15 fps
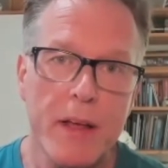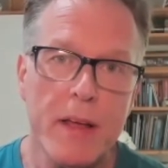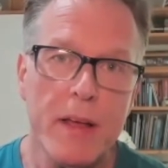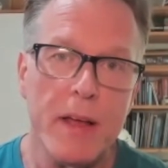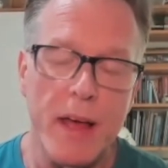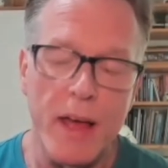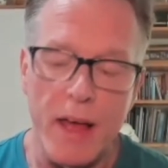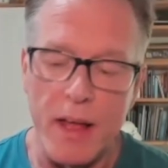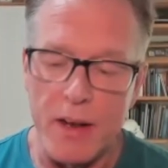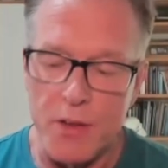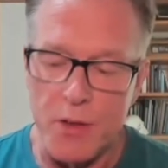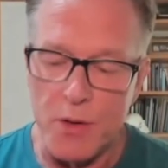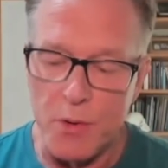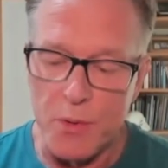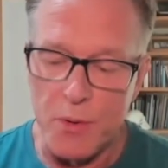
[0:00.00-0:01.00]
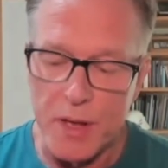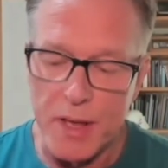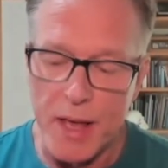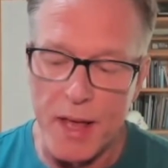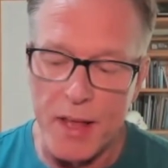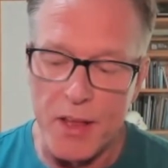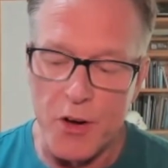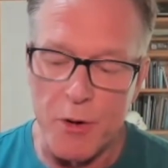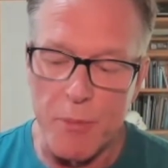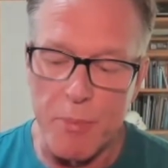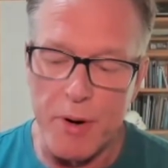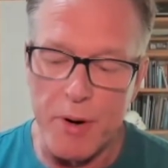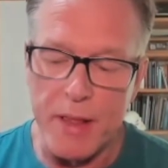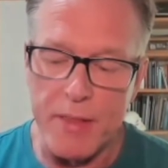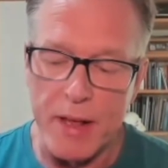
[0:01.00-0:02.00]
and you get your
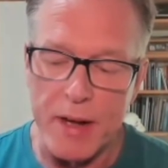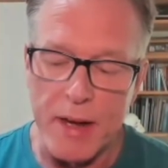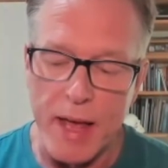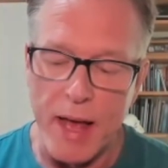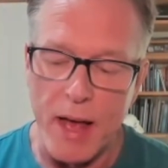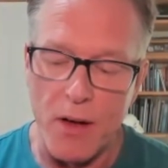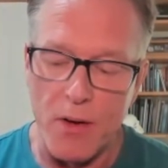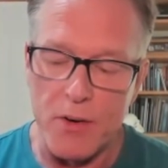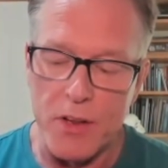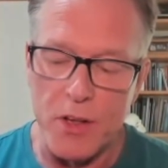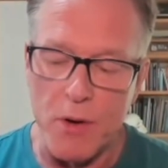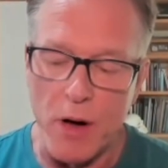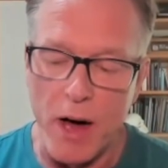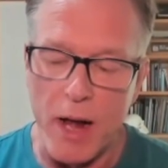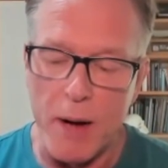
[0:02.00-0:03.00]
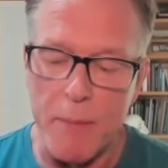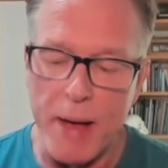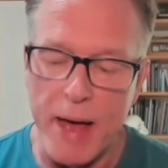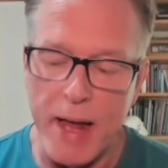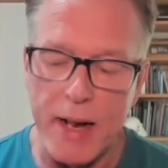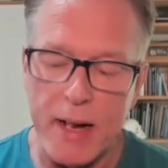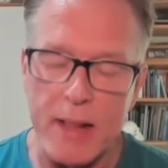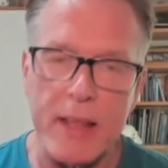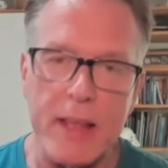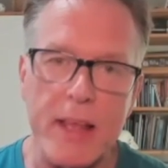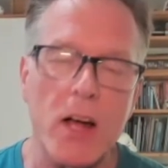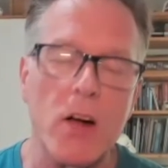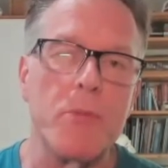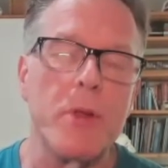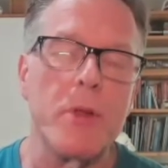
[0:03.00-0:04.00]
breathing down, you automatically
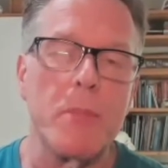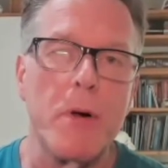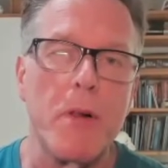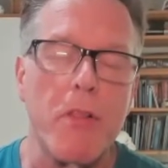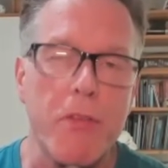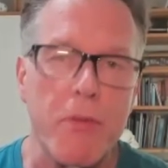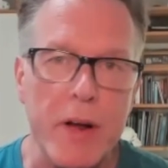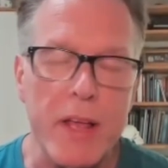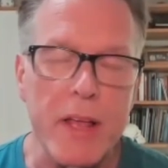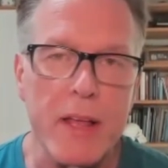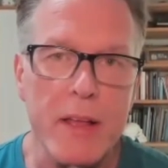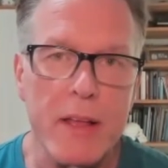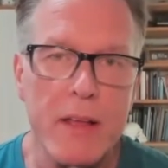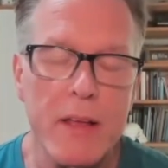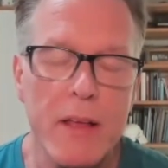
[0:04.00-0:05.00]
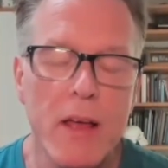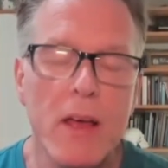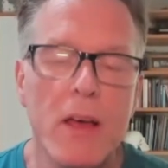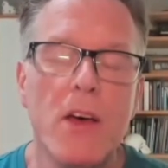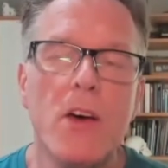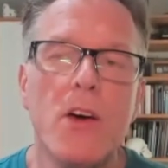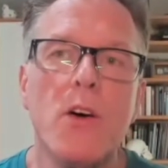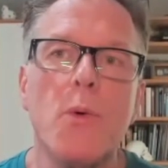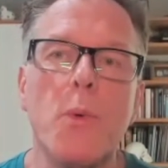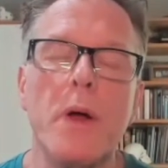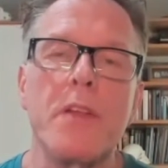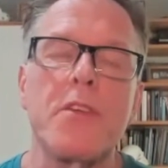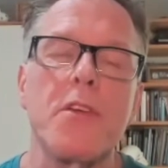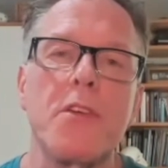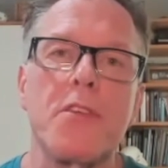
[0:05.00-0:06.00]
help number three,
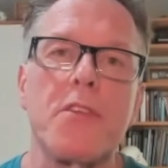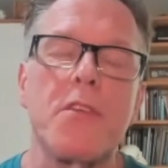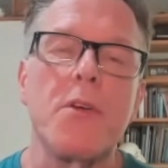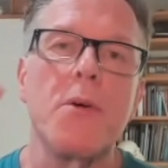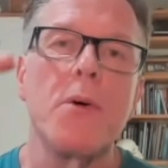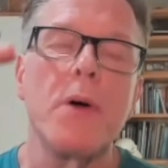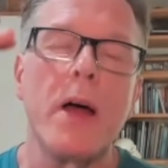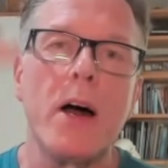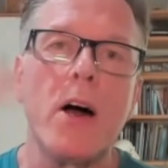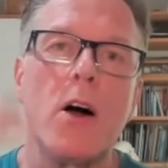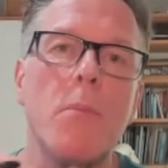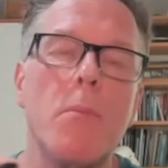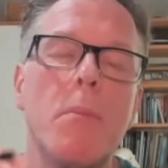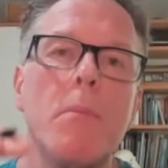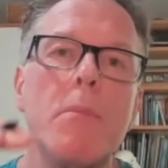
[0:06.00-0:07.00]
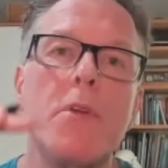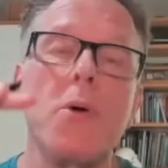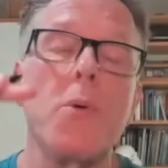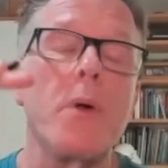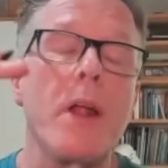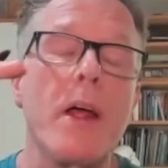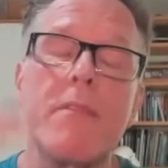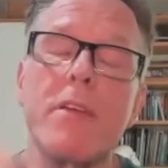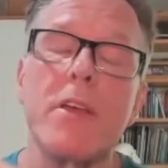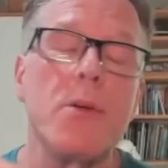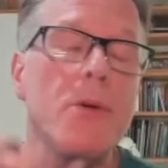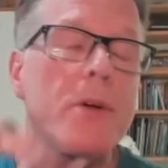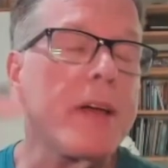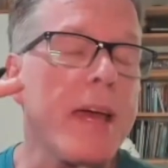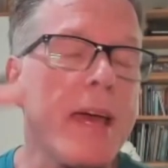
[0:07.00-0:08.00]
which is to help do whatever
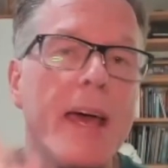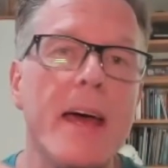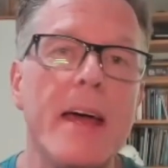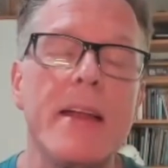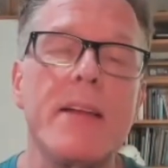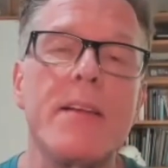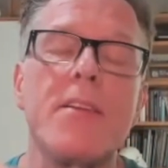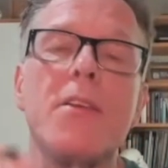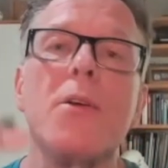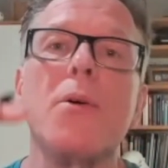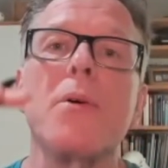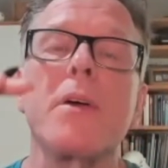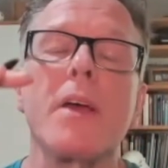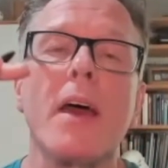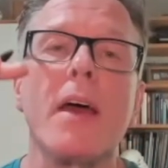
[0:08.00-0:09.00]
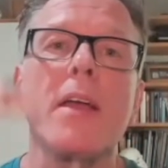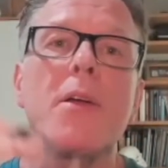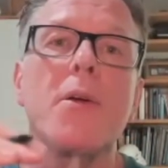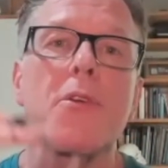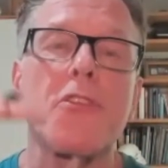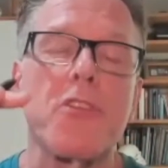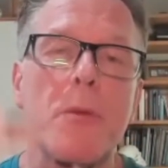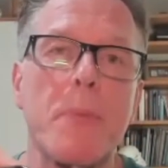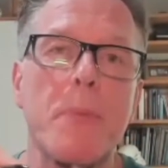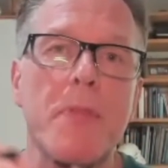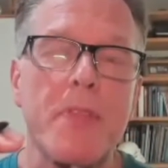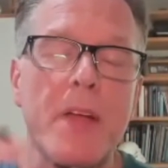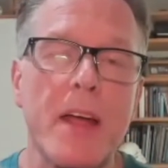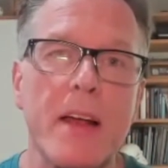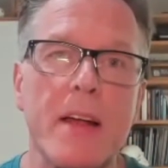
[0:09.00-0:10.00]
you can to get your
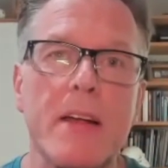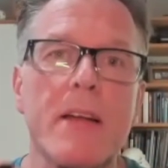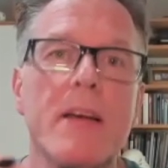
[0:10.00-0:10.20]
sympathetic